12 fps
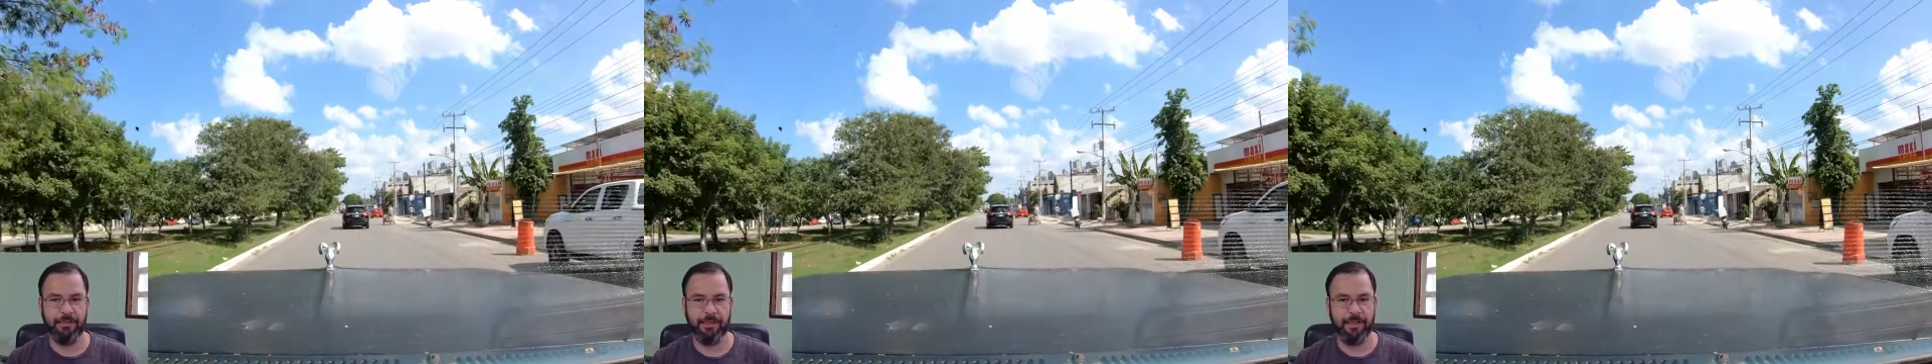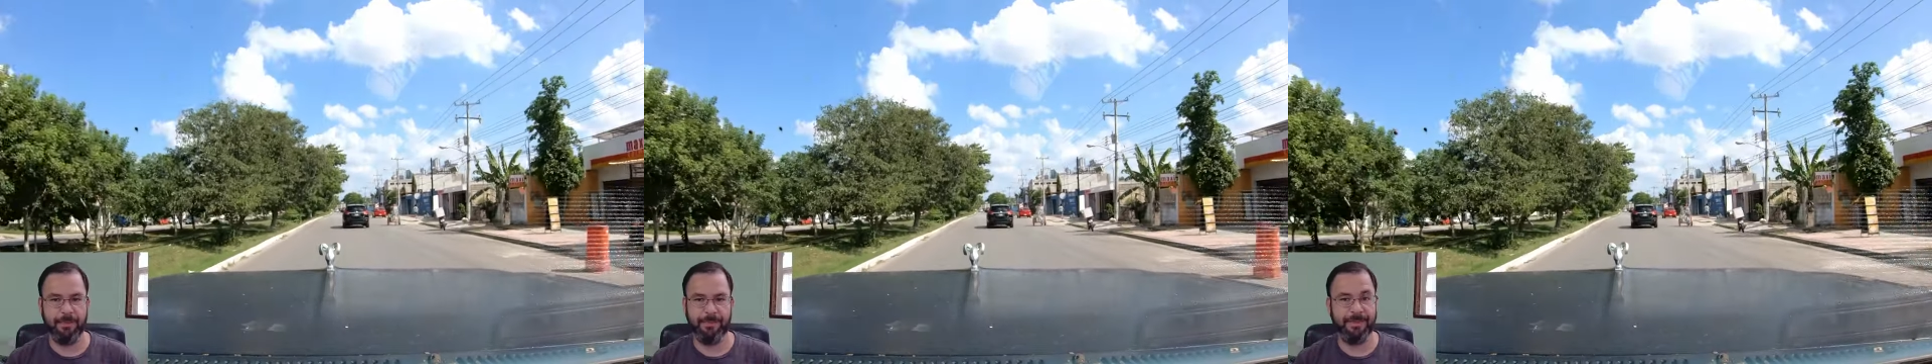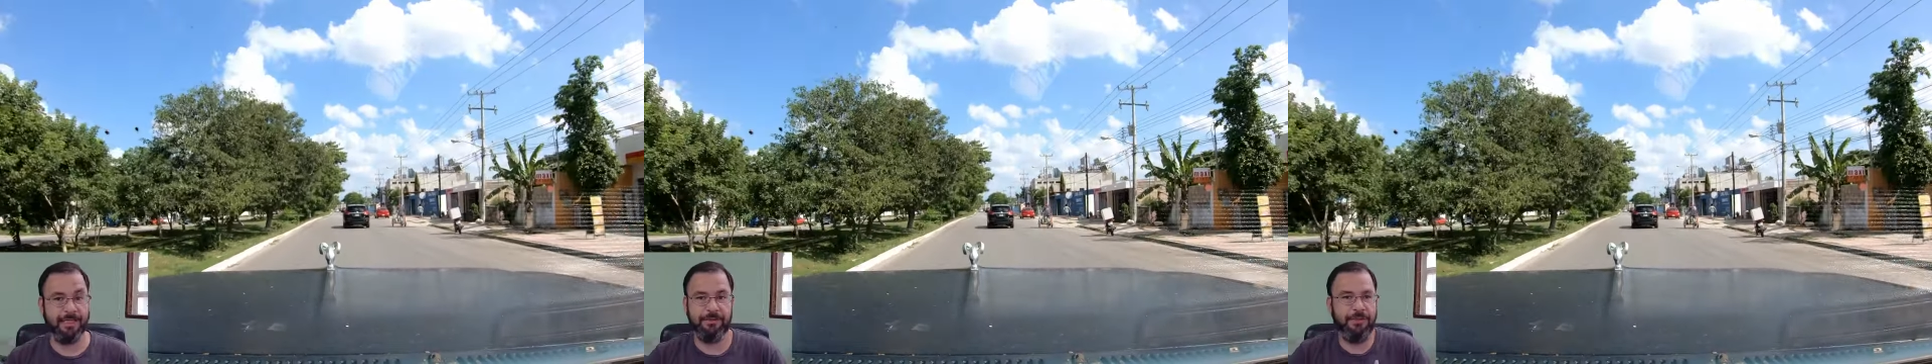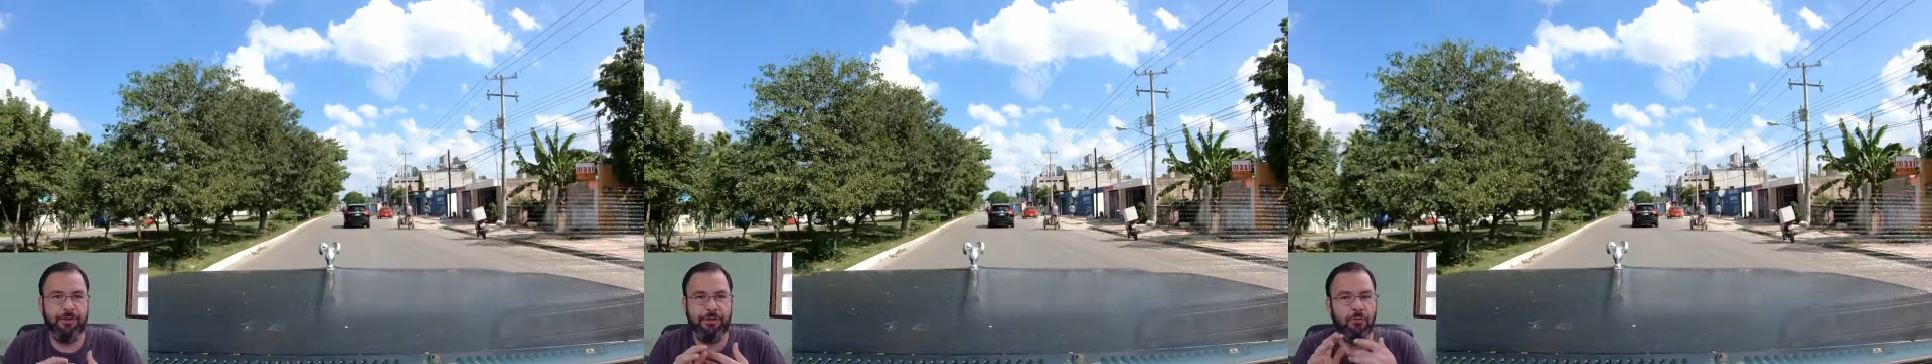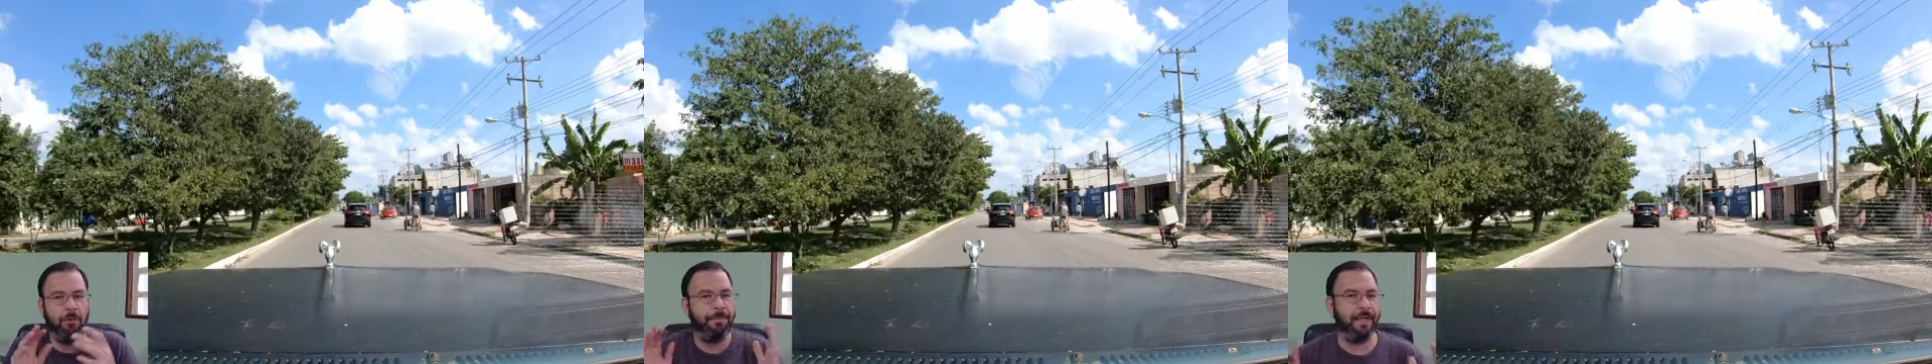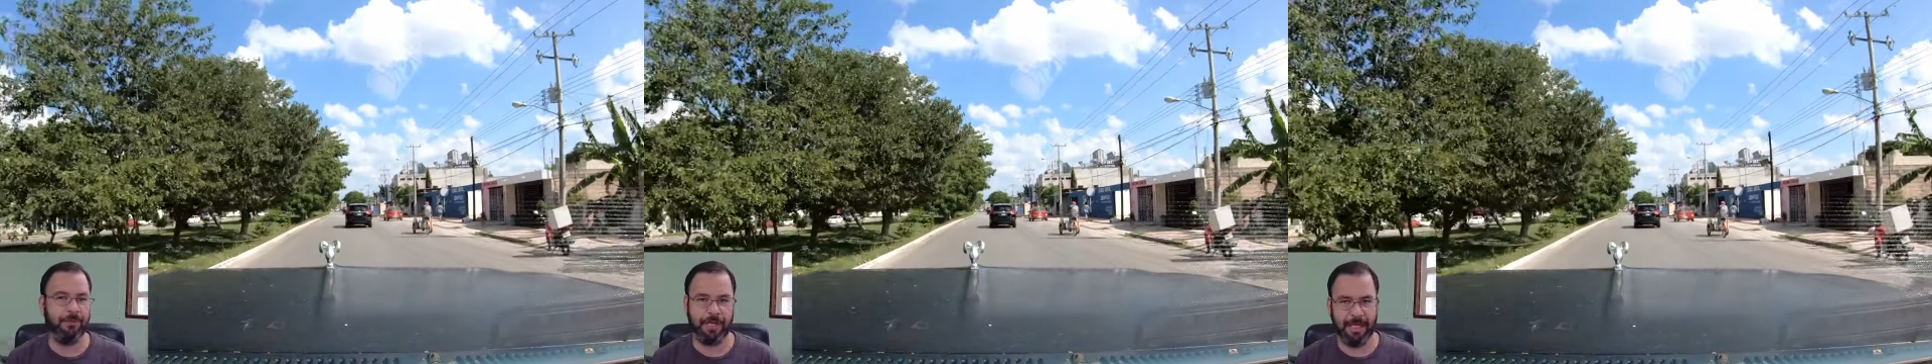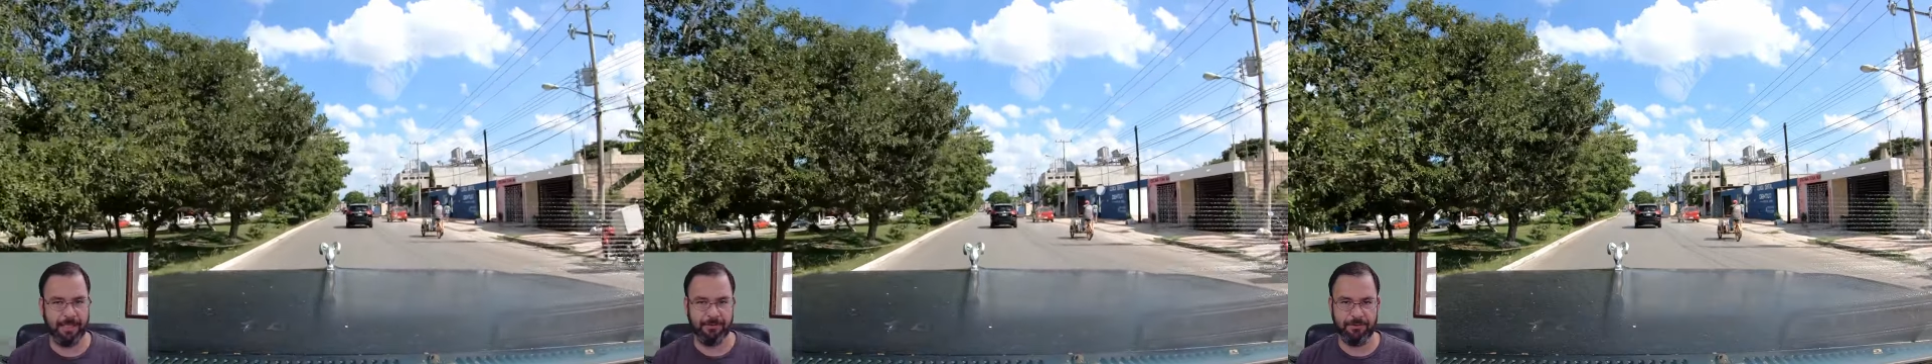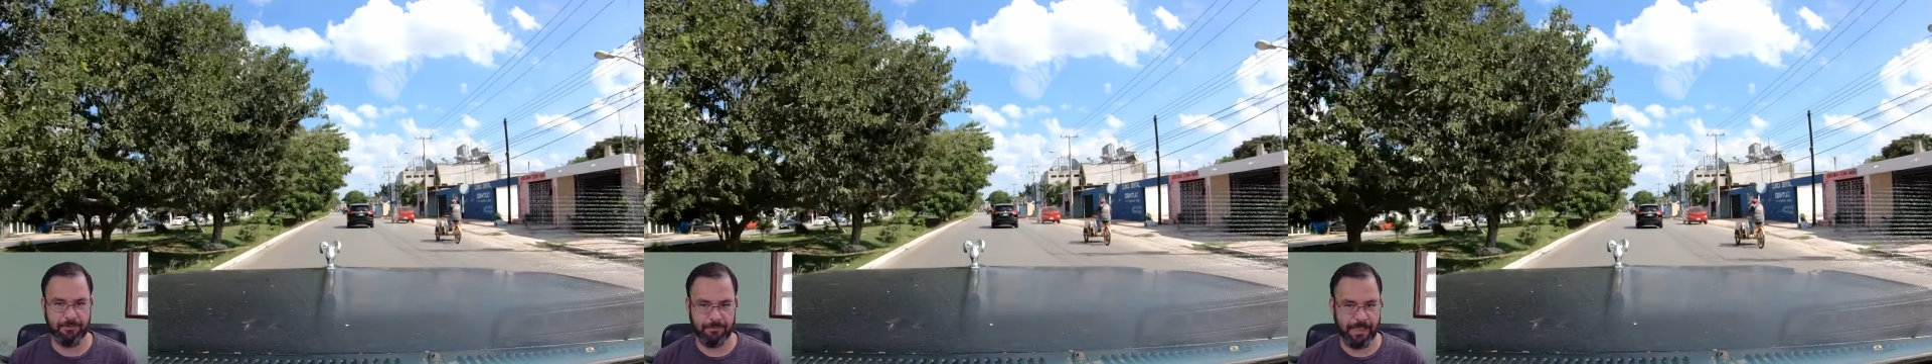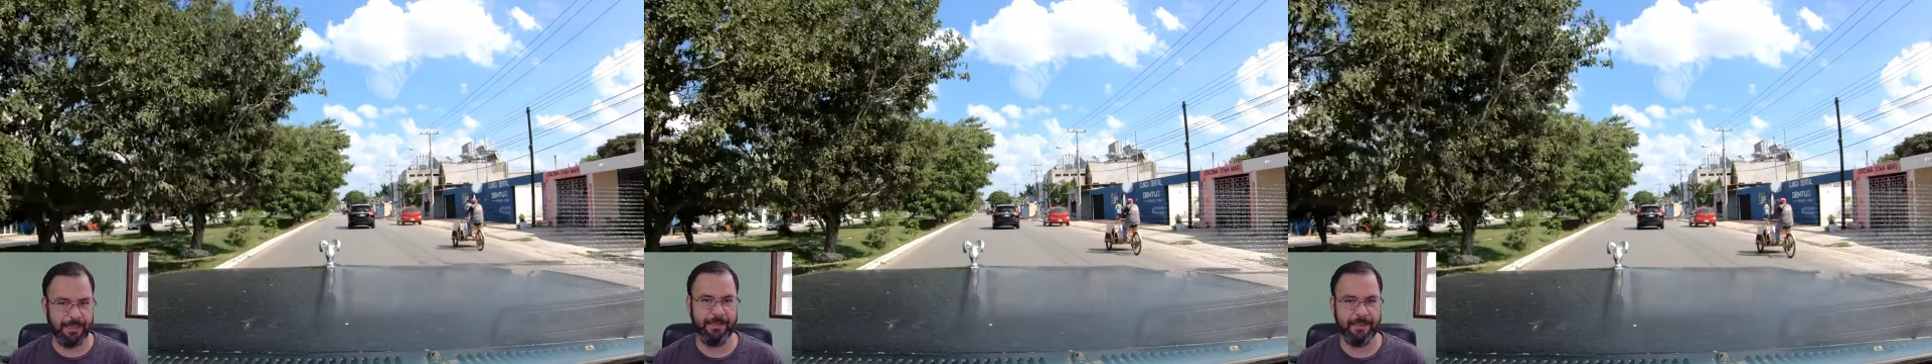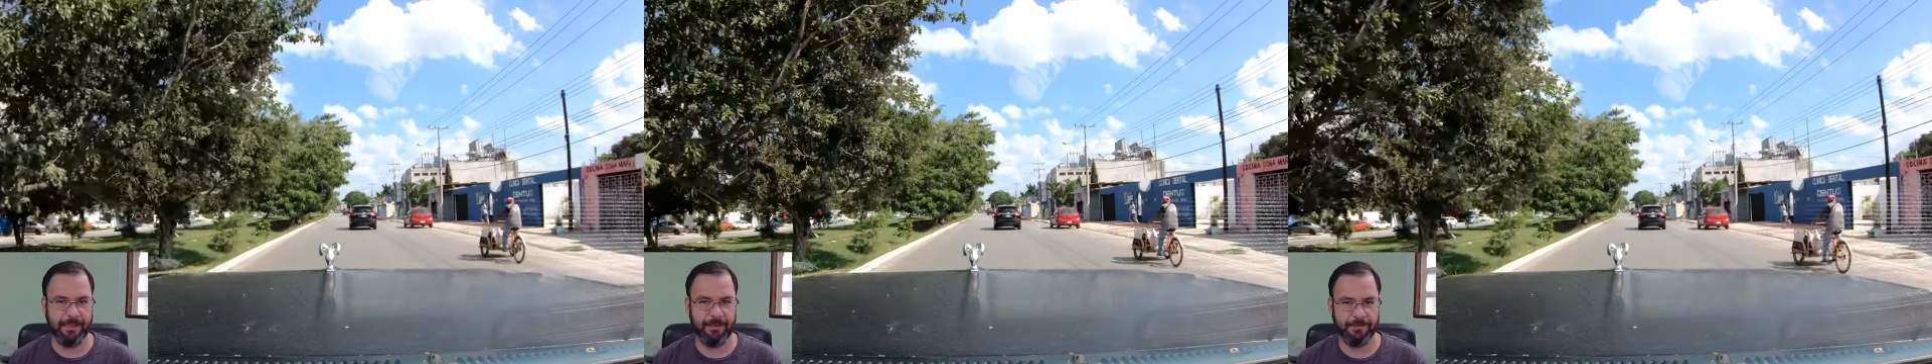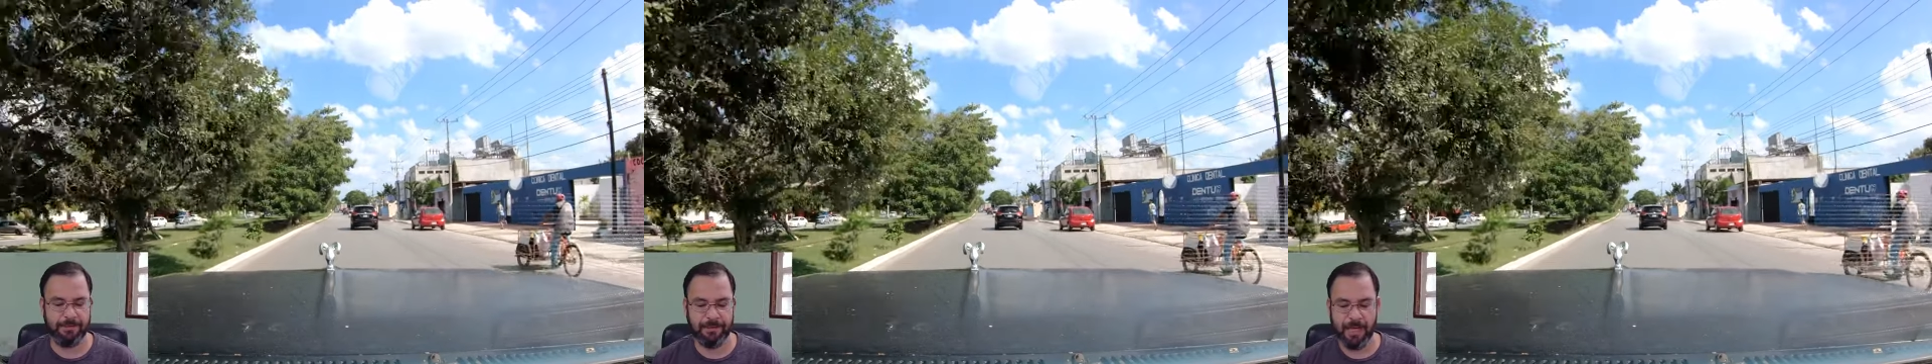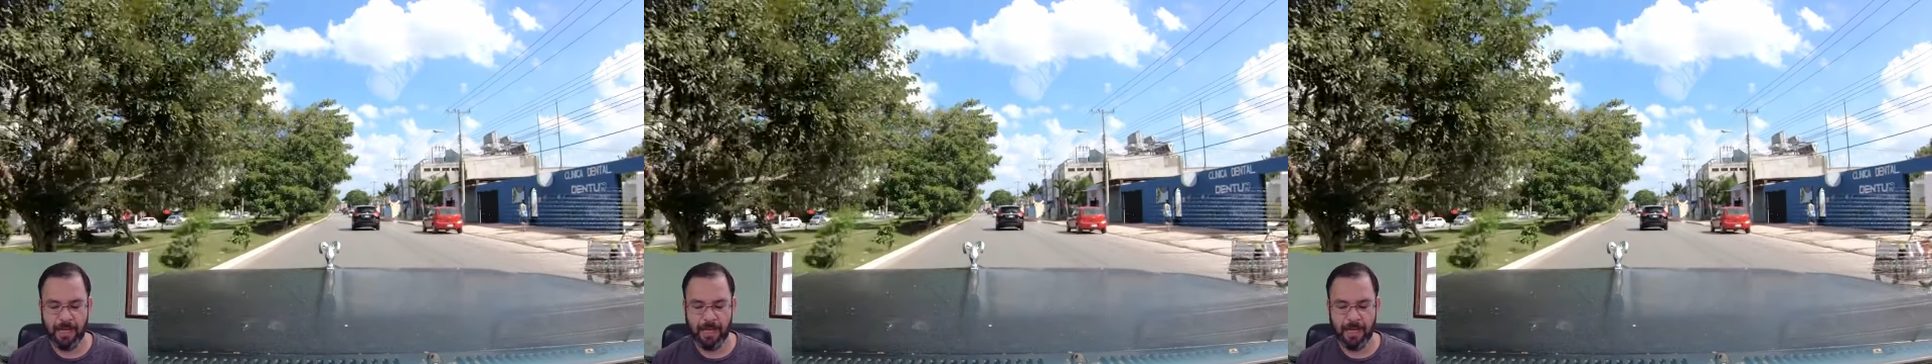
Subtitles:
You know what I mean? Because you won't be able to handle anything else.